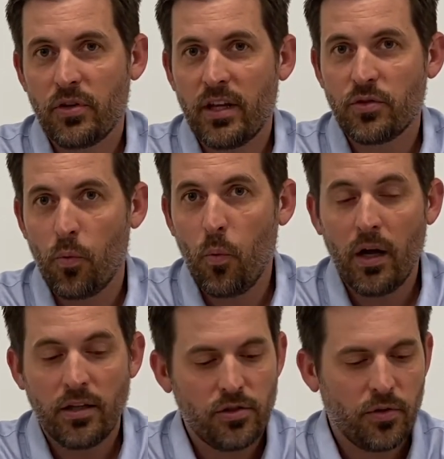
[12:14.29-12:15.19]
So that's a
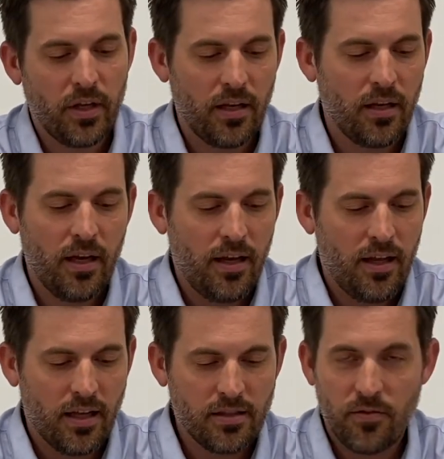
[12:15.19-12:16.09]
1. So then
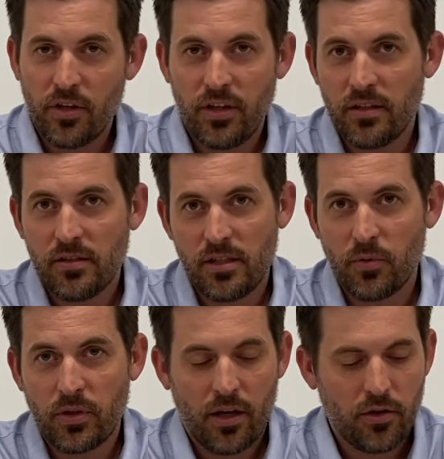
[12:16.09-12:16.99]
that's a very
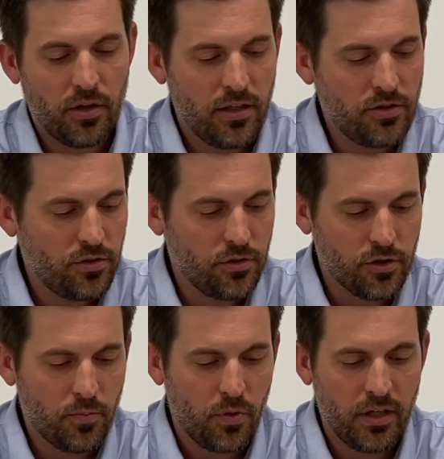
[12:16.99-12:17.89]
simple calculation. You're
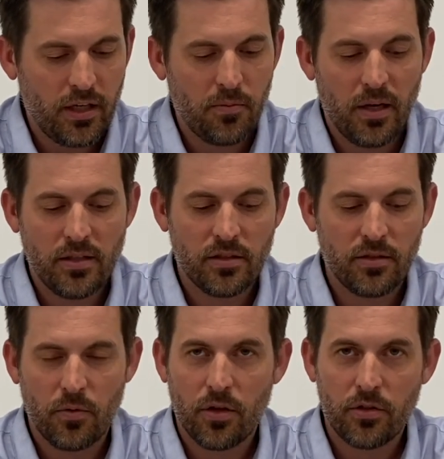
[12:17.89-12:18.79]
just putting in basically
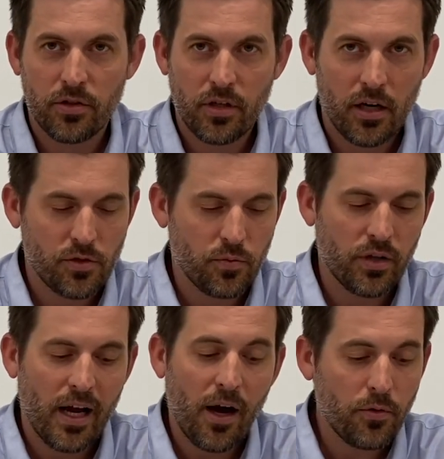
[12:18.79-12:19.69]
what all your costs
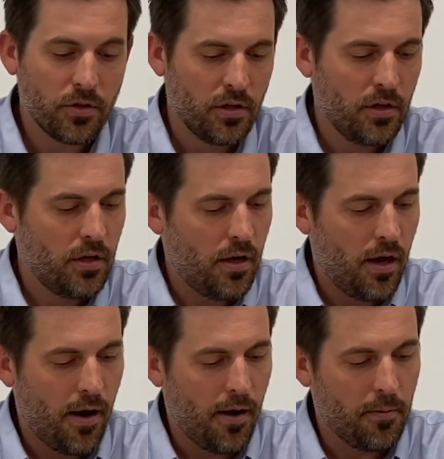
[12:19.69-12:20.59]
were out.
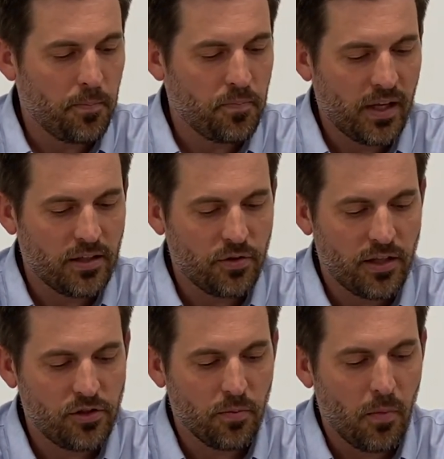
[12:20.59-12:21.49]
And so
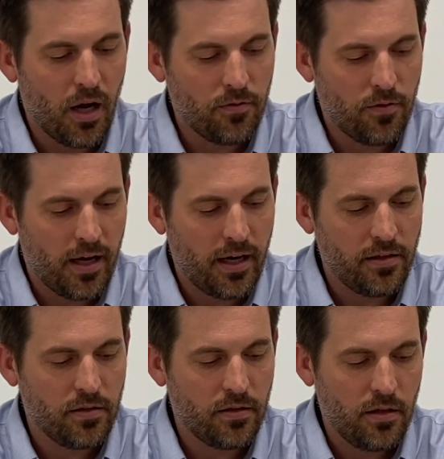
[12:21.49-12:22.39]
that's your
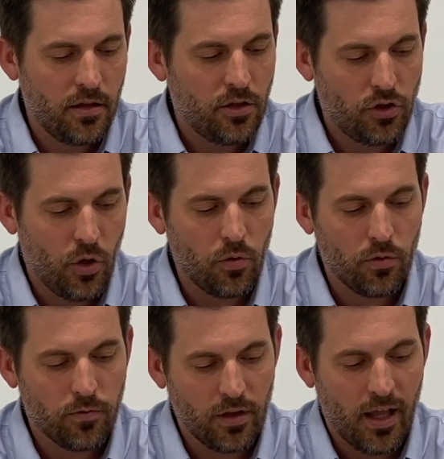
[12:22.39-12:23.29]
modified total
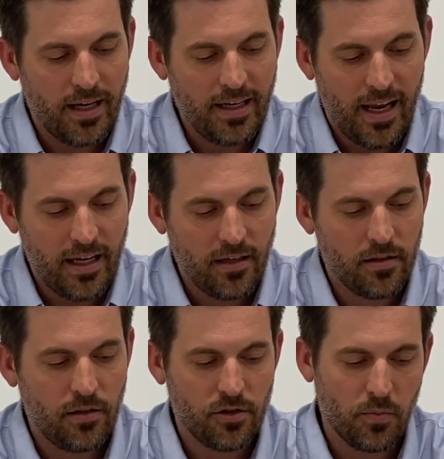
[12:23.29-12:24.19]
for line 8.
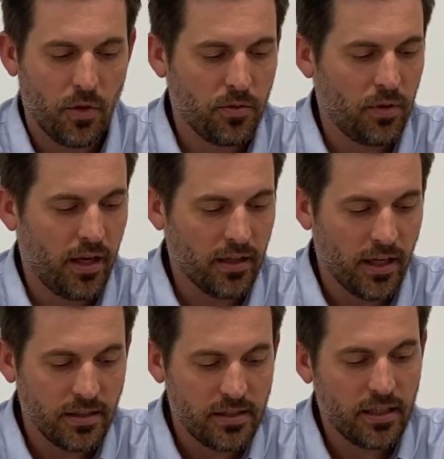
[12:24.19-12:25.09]
You're just multiplying
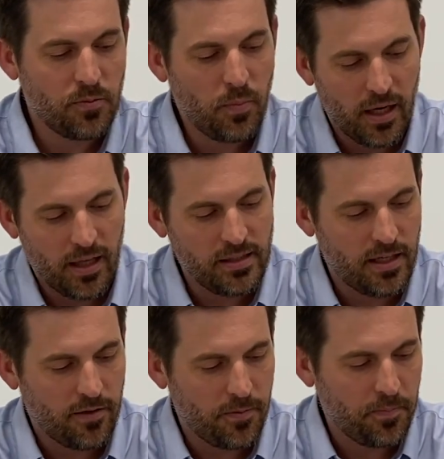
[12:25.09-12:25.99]
line 6 by line
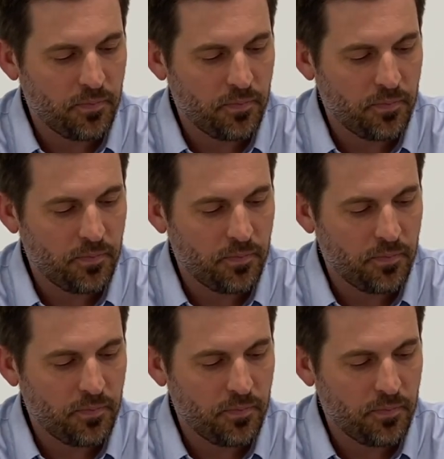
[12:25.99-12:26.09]
7.